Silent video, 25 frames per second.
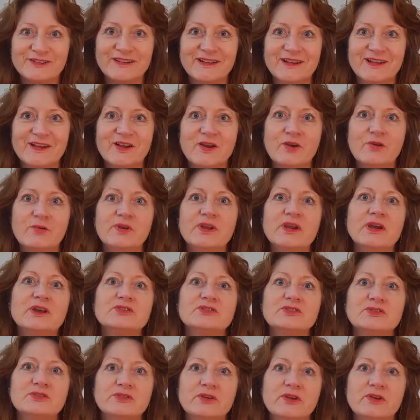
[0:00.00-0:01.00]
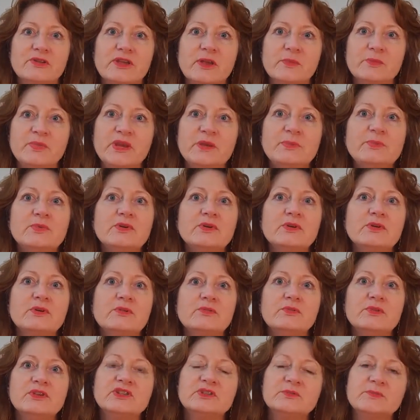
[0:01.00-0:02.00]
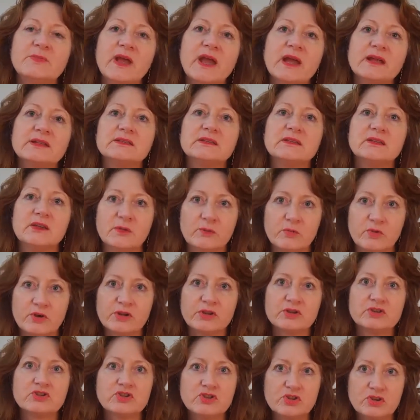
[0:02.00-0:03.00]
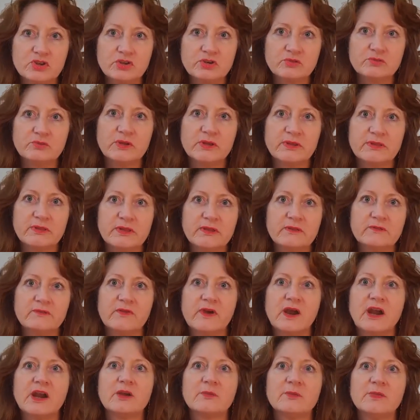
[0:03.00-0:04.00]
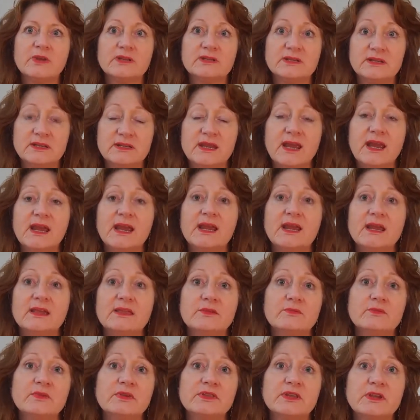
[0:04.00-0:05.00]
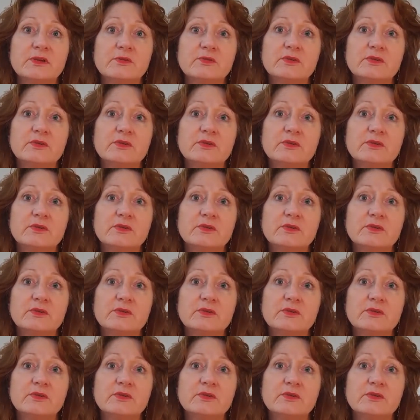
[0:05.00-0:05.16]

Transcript: Mm-hmm. We also know that people respect and are more concerned with the environment today than what they